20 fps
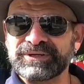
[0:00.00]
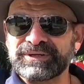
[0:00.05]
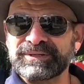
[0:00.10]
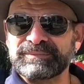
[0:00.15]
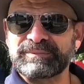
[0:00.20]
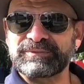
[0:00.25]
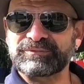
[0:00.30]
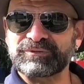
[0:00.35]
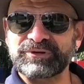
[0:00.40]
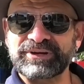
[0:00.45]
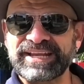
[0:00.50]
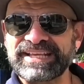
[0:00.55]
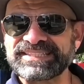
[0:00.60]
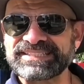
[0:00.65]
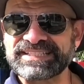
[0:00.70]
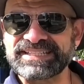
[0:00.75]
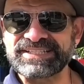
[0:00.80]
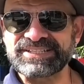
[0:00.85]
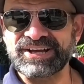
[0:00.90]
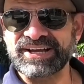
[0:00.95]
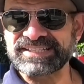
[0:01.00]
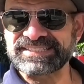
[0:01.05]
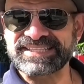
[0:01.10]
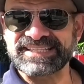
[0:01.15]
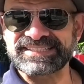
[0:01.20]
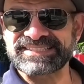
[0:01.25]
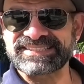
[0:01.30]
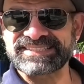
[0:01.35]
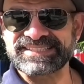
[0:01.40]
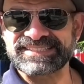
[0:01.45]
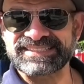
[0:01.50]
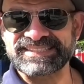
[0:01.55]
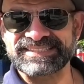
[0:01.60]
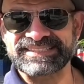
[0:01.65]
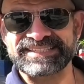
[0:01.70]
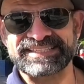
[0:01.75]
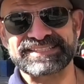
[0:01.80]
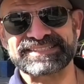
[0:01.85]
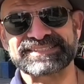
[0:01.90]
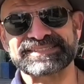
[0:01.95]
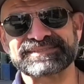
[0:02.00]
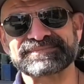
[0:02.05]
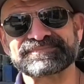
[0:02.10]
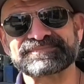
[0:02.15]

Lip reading: it ended in 1966?